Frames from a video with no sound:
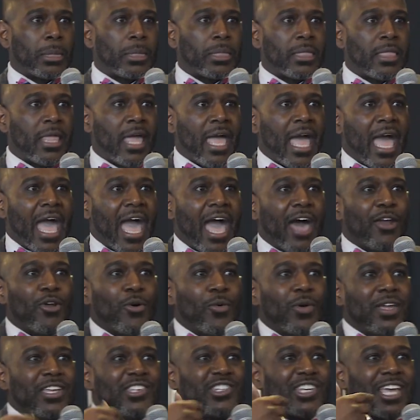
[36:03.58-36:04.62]
How
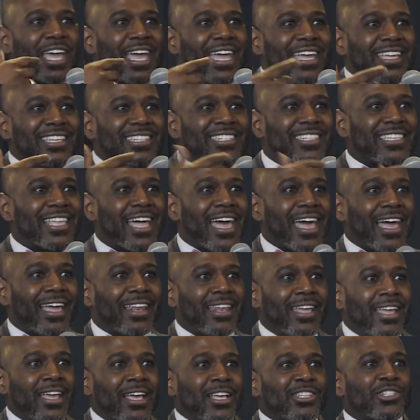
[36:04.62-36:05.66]
do we change
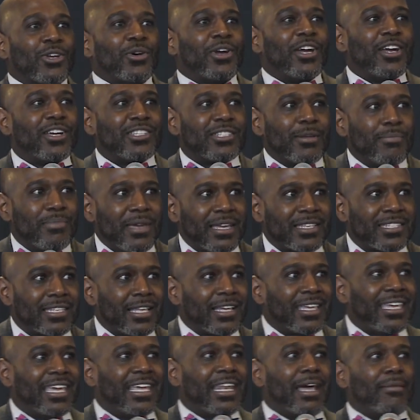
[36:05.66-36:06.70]
that? So here's a big,
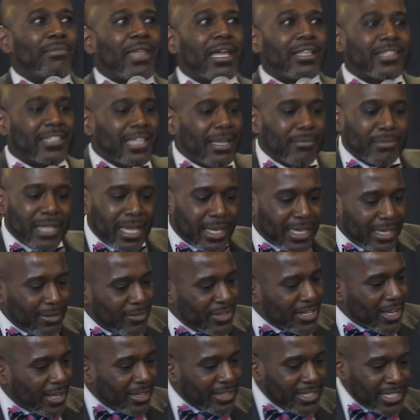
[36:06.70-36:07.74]
again, I'm not
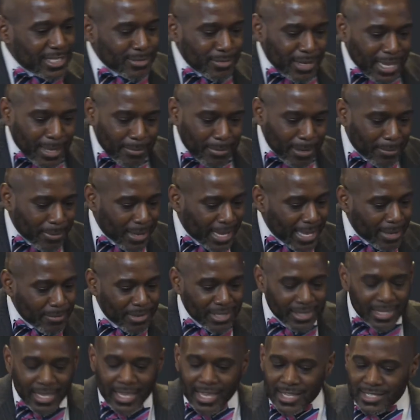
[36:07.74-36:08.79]
giving y'all these
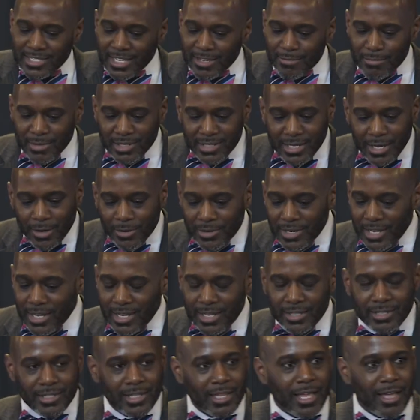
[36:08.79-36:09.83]
mamby-pamby things, give them a
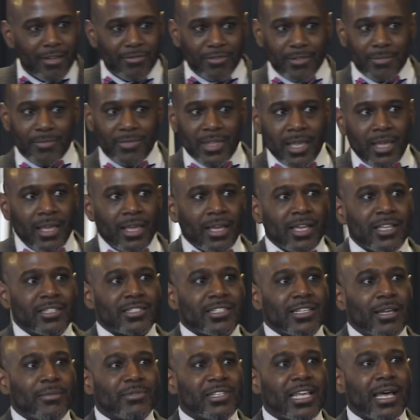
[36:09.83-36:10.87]
donut and love them, because
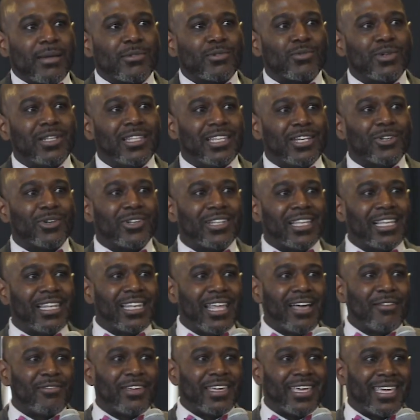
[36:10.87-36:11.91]
sometimes we're literally
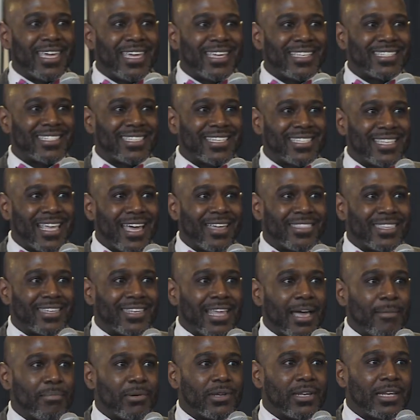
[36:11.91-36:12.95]
loving kids to death and
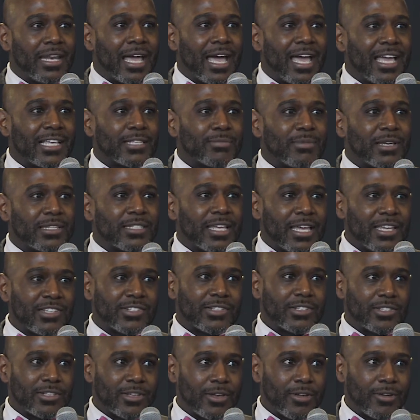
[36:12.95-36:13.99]
not putting high
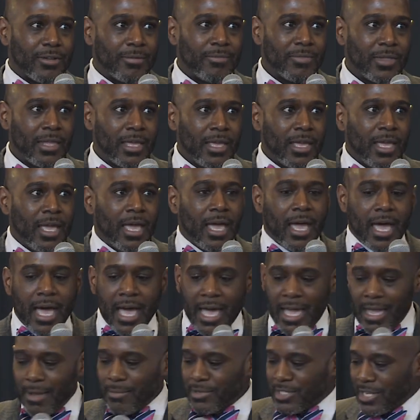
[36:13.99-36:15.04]
expectations on them.
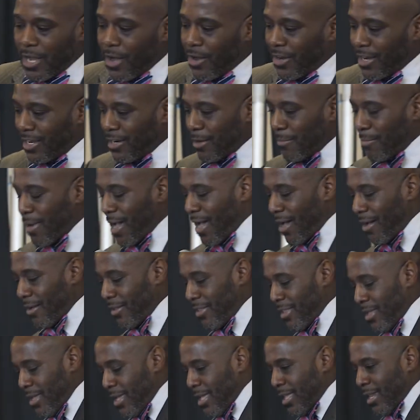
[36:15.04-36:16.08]
I am talking
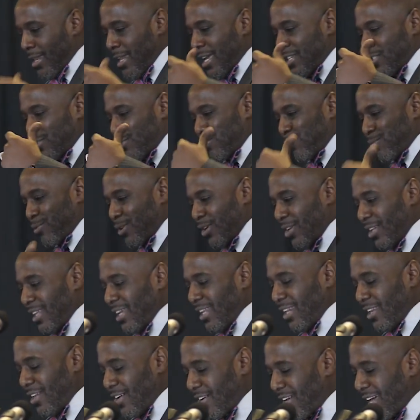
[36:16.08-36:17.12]
about, let's
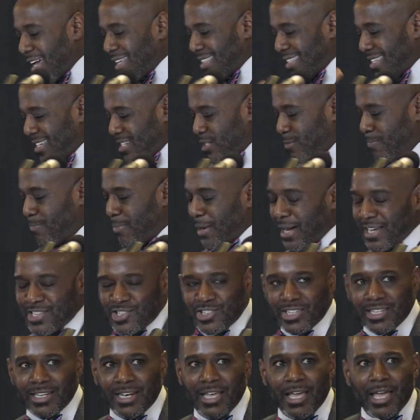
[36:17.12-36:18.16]
really look at this
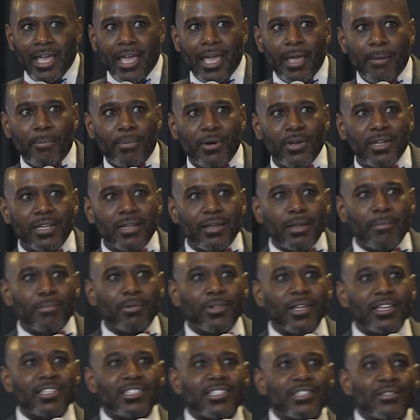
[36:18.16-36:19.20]
budget and put it in
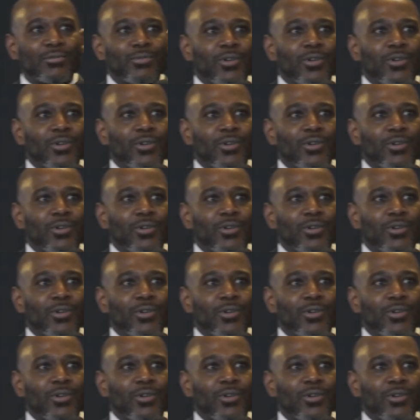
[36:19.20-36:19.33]
places